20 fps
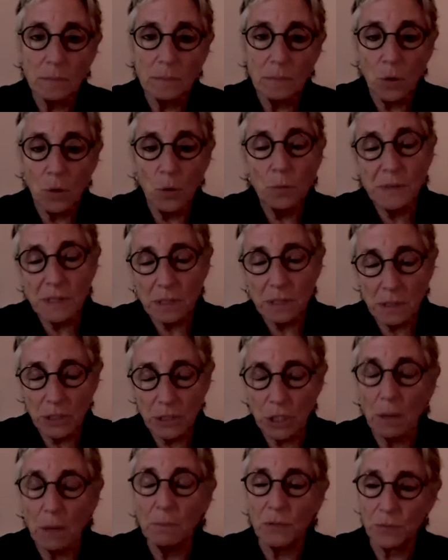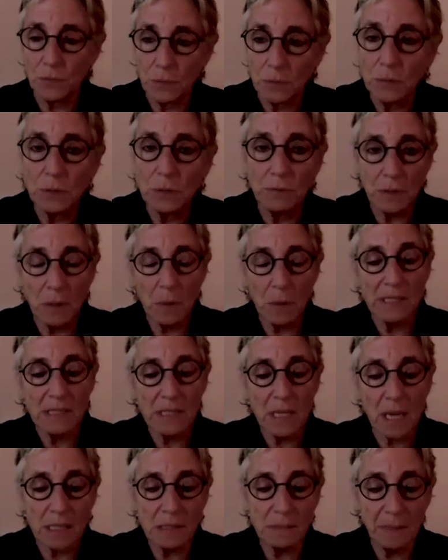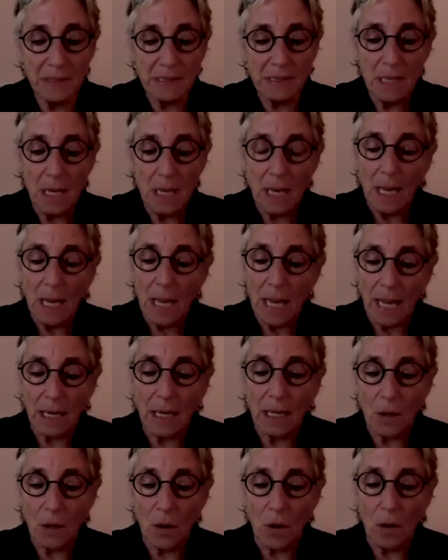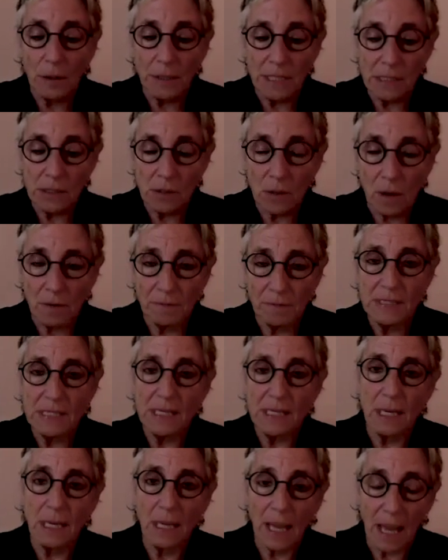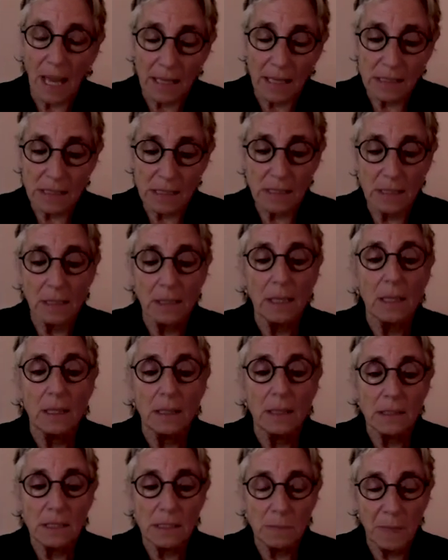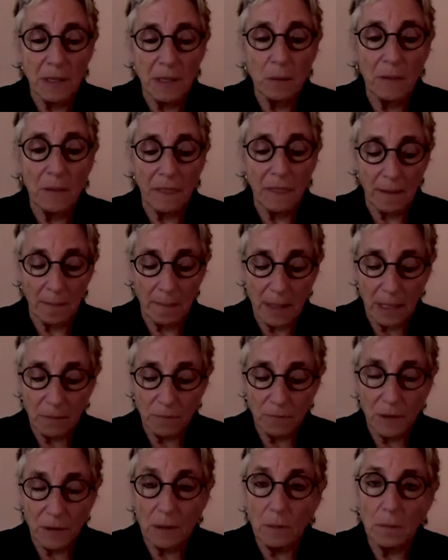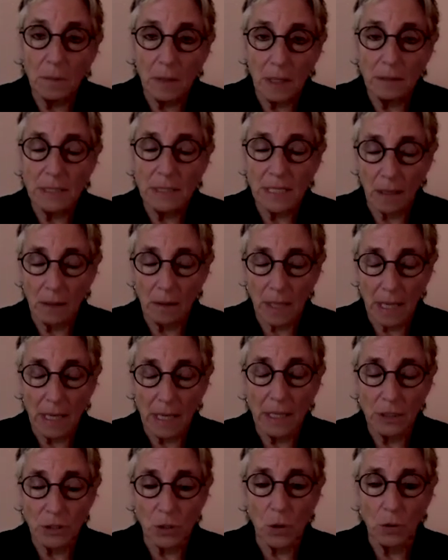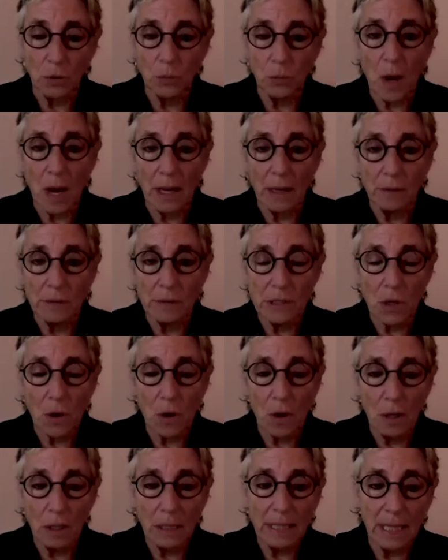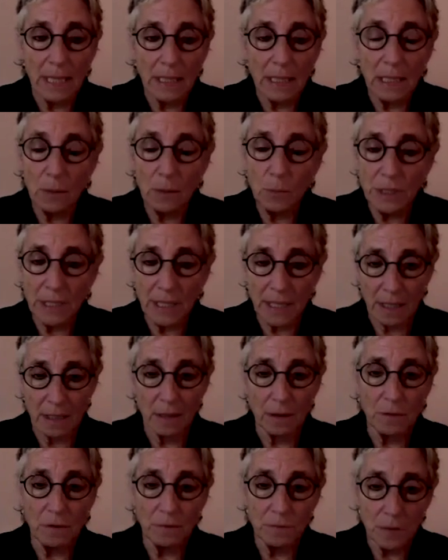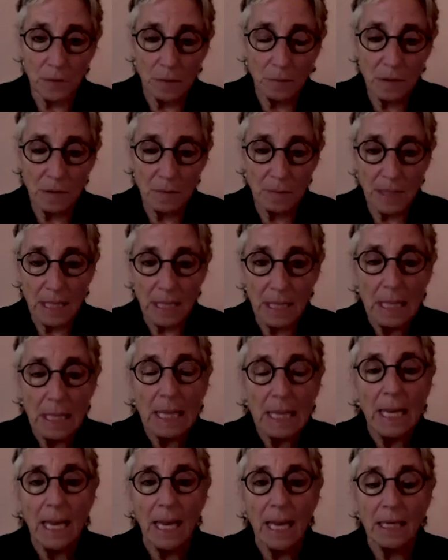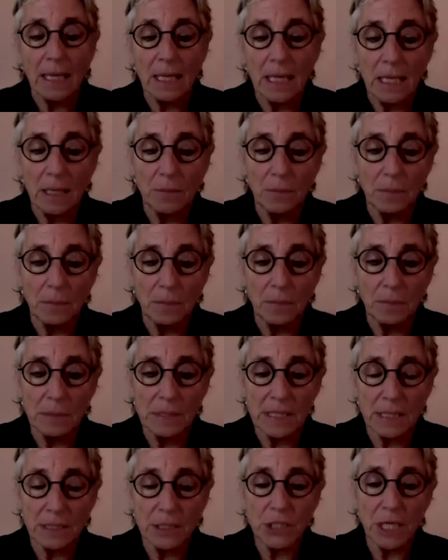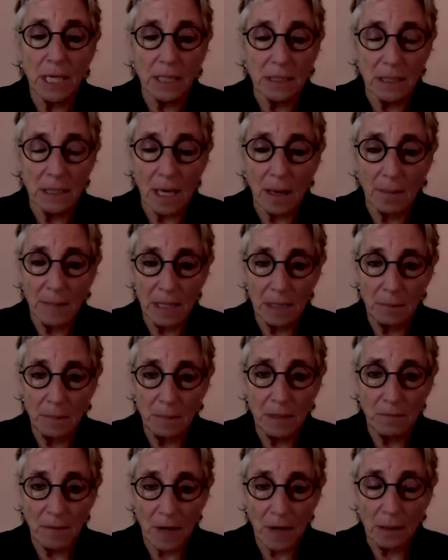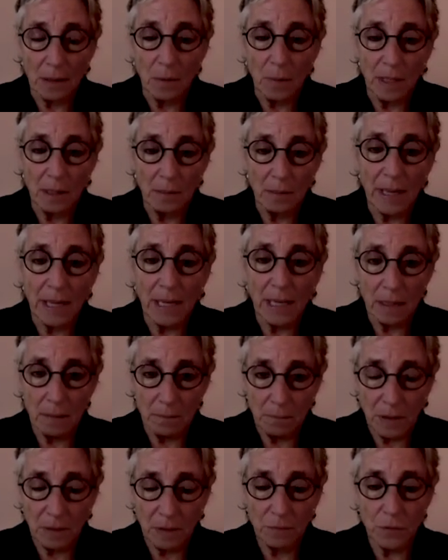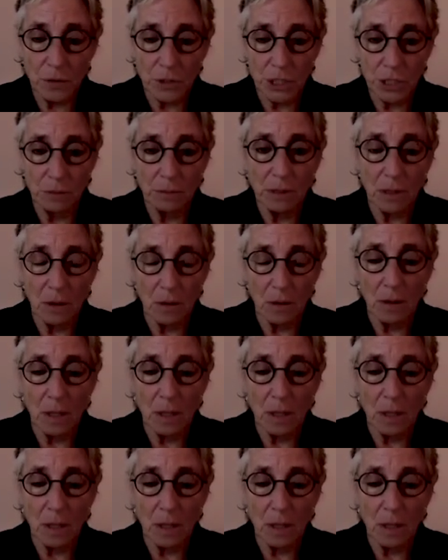hoops to jump through to request hospice. And I called his office and I asked to speak with him and I told why I was calling and he wouldn't get on the phone with me. And he said she had to come in and be evaluated by him before she would call